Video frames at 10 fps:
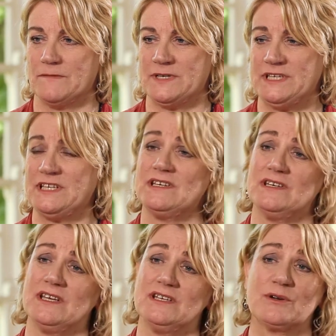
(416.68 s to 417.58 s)
didn't
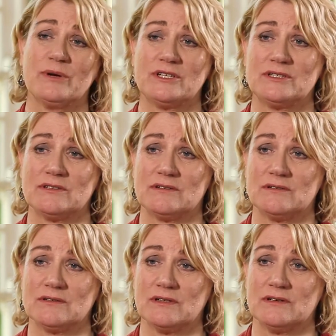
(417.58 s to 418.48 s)
need to question,
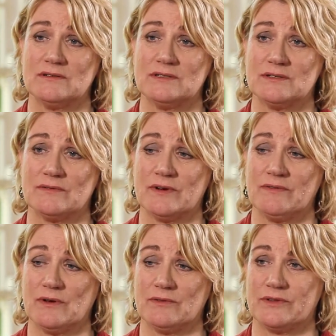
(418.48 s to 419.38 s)
sort of I
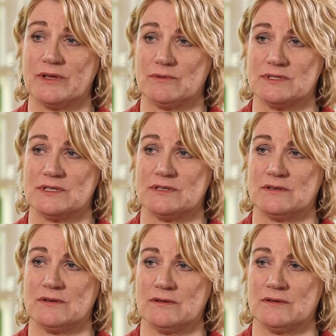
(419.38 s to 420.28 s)
felt there was
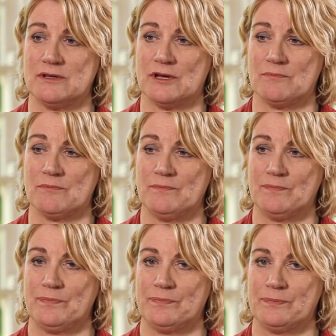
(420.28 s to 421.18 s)
a
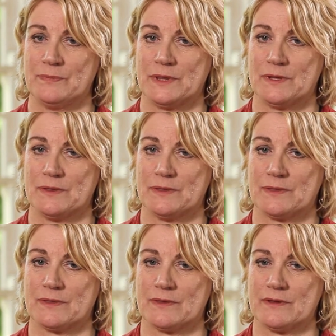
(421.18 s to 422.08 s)

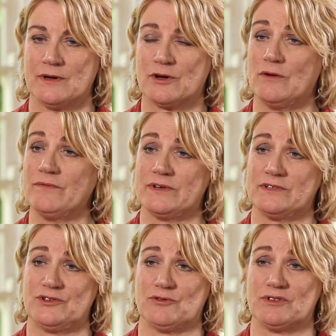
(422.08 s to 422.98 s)

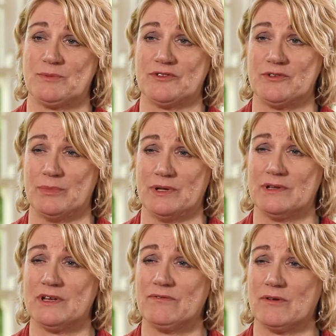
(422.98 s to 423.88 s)
confidence and a
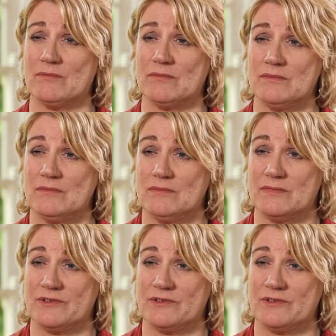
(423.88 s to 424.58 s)
responsibility from the